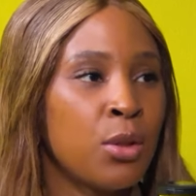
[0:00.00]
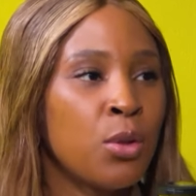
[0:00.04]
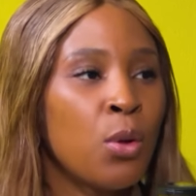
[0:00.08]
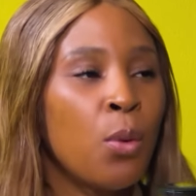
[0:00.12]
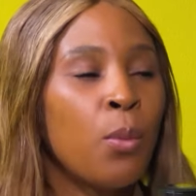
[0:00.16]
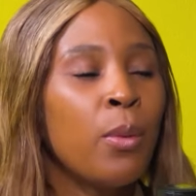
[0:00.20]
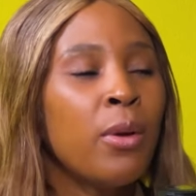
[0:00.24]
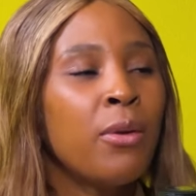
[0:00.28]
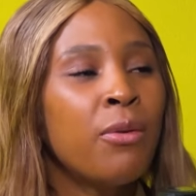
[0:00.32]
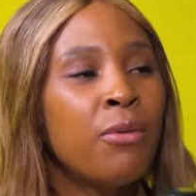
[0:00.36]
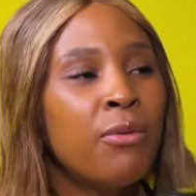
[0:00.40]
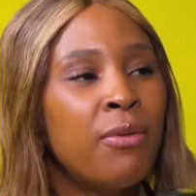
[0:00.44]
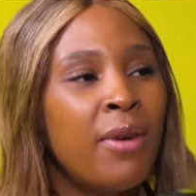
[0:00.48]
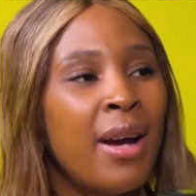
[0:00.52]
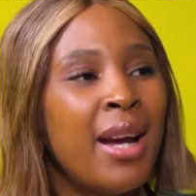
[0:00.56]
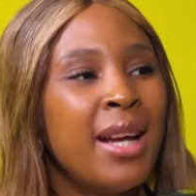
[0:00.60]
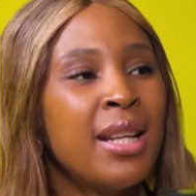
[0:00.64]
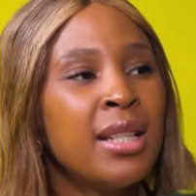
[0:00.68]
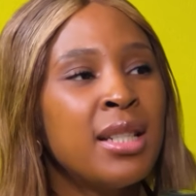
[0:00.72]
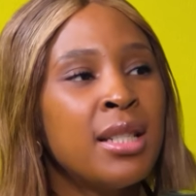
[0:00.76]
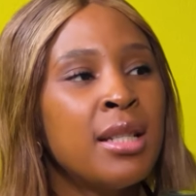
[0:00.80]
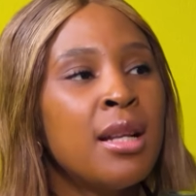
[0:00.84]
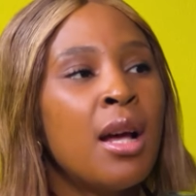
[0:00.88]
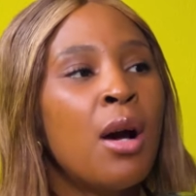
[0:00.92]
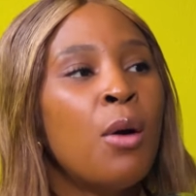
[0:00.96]
So we
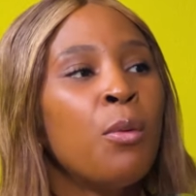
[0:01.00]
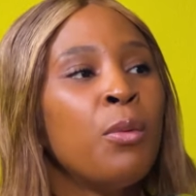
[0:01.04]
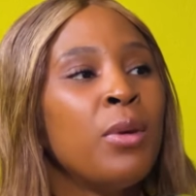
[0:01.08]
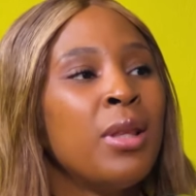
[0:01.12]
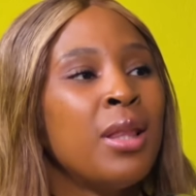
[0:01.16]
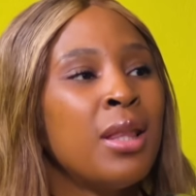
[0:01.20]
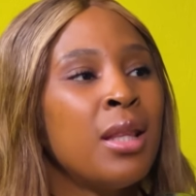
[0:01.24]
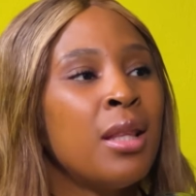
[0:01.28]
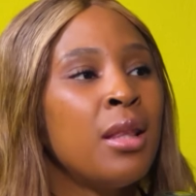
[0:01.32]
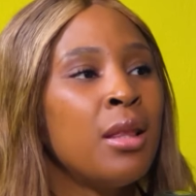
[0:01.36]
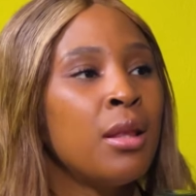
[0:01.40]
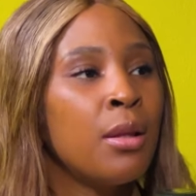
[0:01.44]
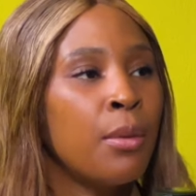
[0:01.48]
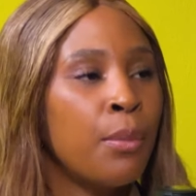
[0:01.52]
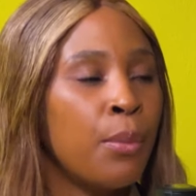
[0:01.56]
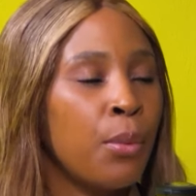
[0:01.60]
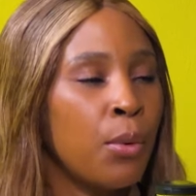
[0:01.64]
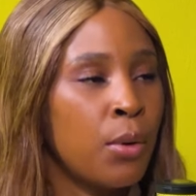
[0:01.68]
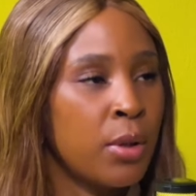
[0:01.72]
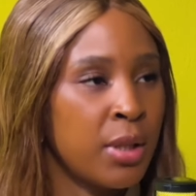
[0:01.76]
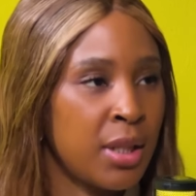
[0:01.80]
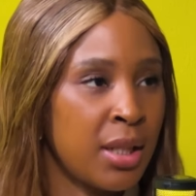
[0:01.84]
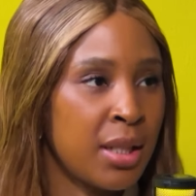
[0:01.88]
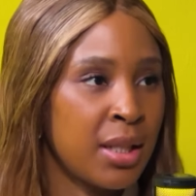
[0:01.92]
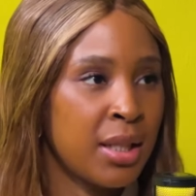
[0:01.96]
fight now within the
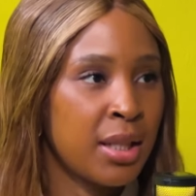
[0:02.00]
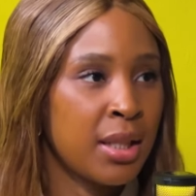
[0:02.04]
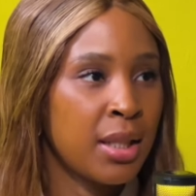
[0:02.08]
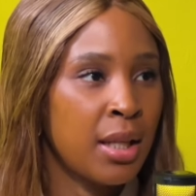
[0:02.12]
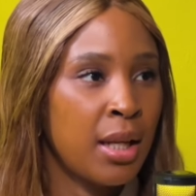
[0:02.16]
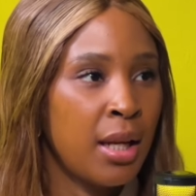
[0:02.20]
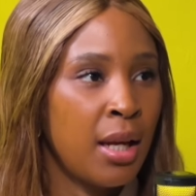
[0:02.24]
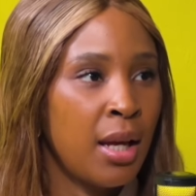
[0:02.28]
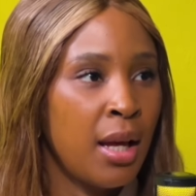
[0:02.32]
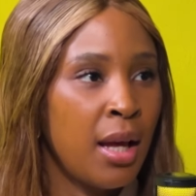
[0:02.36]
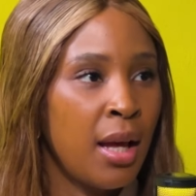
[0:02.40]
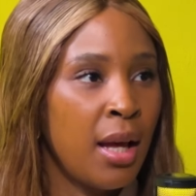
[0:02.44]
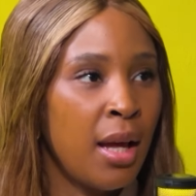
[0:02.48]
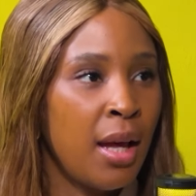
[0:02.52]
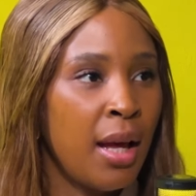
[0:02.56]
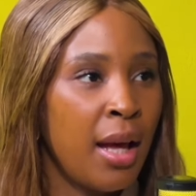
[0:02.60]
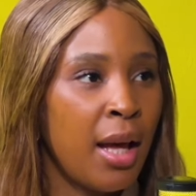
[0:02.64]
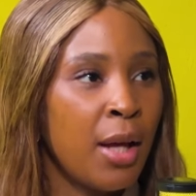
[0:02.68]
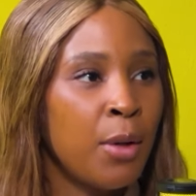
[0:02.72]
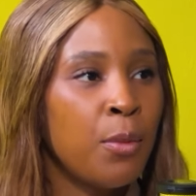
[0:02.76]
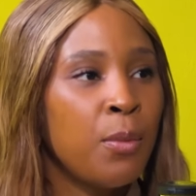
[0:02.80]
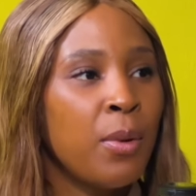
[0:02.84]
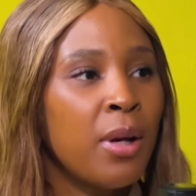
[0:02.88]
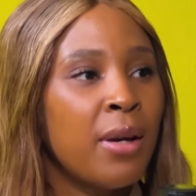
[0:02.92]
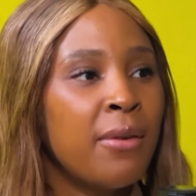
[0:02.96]
borders,
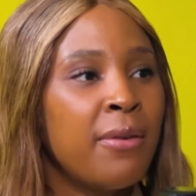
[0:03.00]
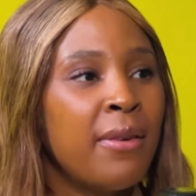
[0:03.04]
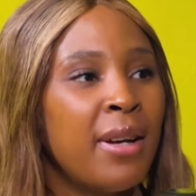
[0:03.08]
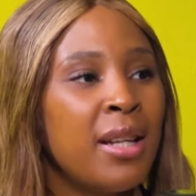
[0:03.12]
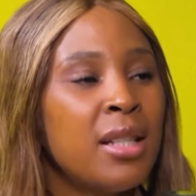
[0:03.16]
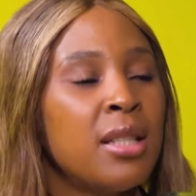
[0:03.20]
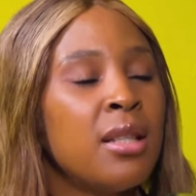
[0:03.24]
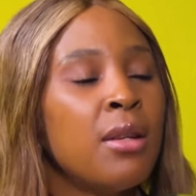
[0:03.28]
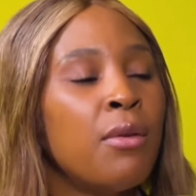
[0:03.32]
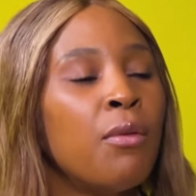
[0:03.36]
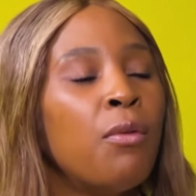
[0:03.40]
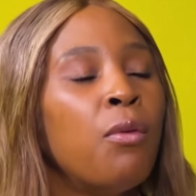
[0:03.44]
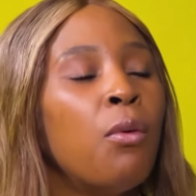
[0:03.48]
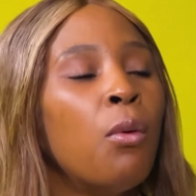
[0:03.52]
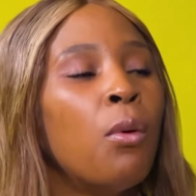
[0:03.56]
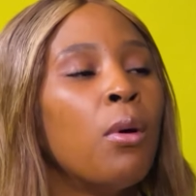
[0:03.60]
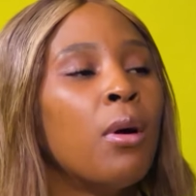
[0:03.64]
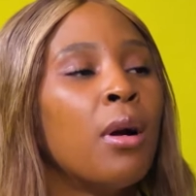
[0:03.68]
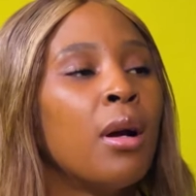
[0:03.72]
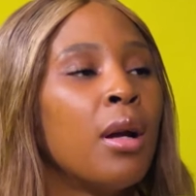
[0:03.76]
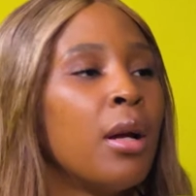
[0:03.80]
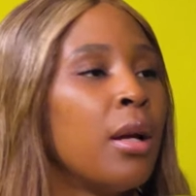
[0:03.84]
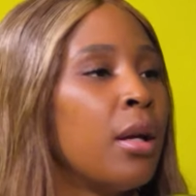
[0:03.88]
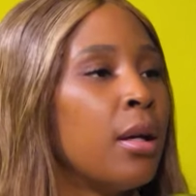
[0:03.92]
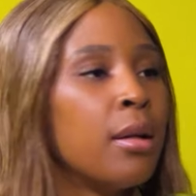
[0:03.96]
and we are fighting
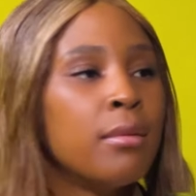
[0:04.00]
for